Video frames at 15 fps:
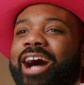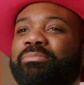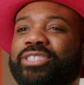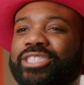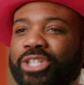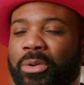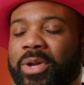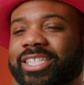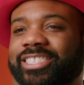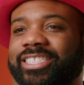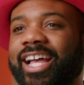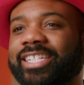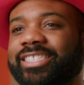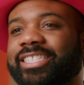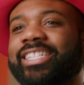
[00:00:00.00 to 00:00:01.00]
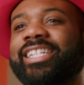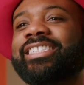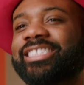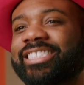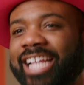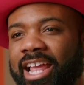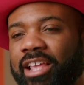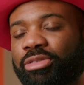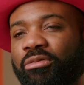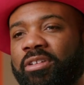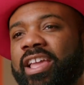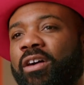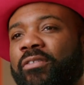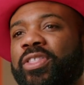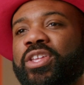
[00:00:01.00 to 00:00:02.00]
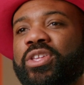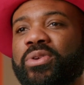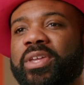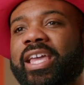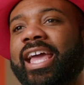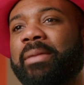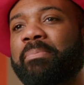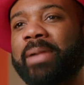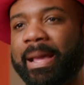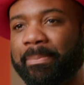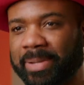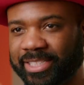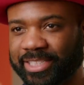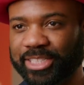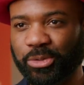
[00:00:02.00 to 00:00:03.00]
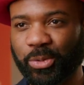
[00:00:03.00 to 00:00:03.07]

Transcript: I'm so excited. It's day three of the UK Black Business